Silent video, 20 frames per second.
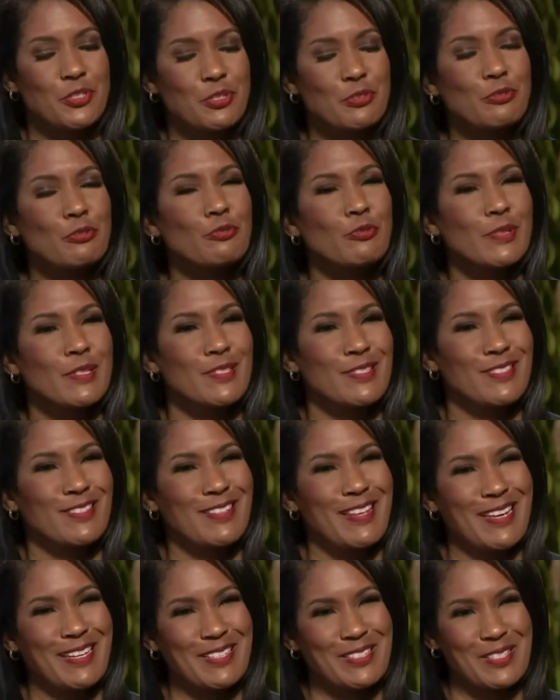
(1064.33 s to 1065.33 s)
The Faith Green
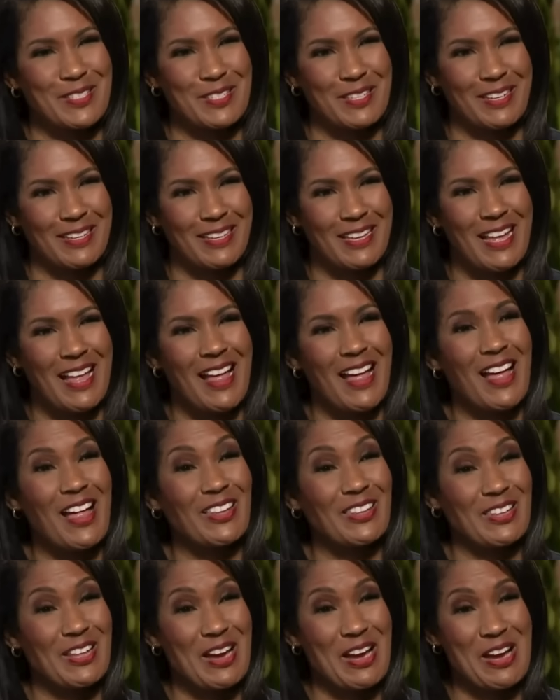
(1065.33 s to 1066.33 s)
Story was
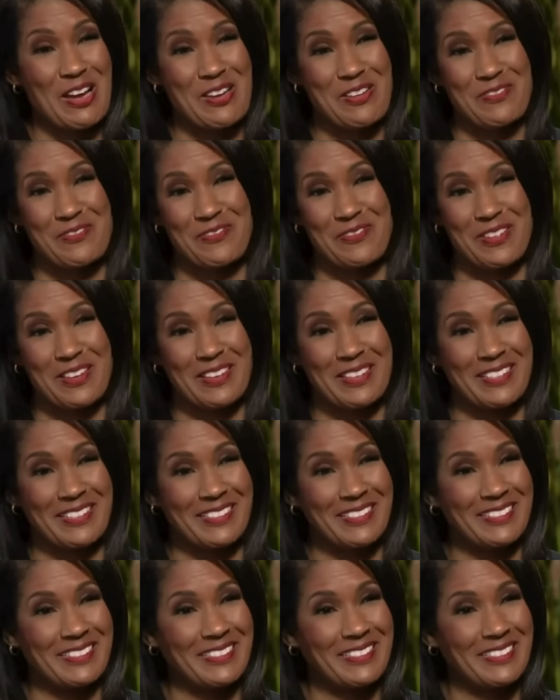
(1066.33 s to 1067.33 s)
made available on
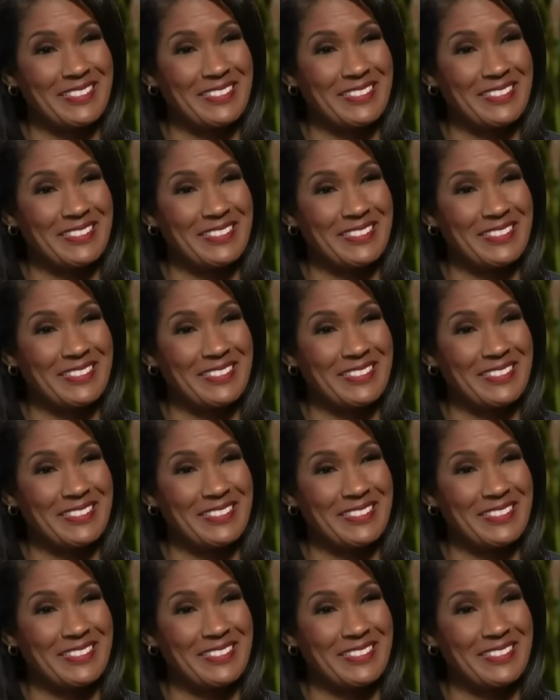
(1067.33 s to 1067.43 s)
Amazon